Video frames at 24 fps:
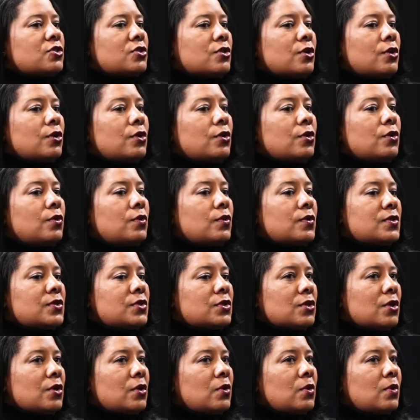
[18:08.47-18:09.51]
So
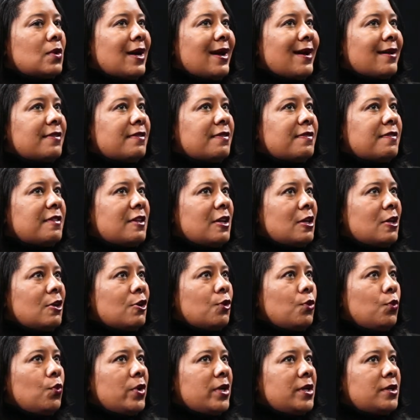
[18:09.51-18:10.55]
I
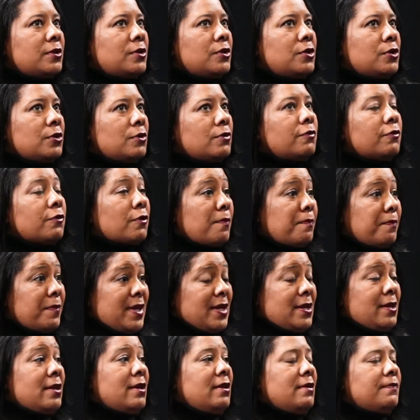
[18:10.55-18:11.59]
think for
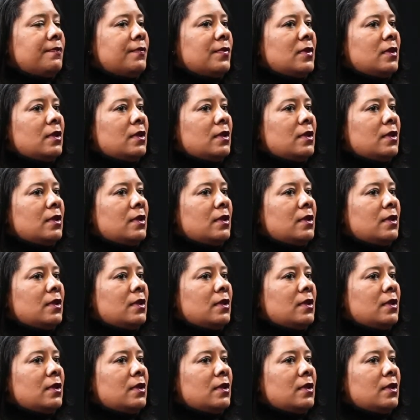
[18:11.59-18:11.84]
me,